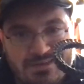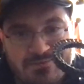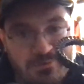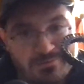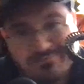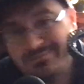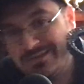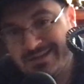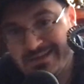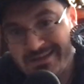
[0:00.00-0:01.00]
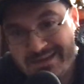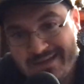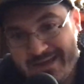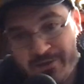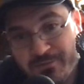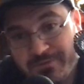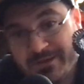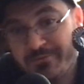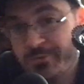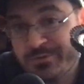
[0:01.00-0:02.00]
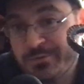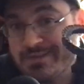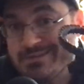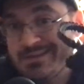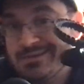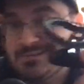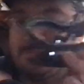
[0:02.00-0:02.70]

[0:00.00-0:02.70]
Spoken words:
after LV 426.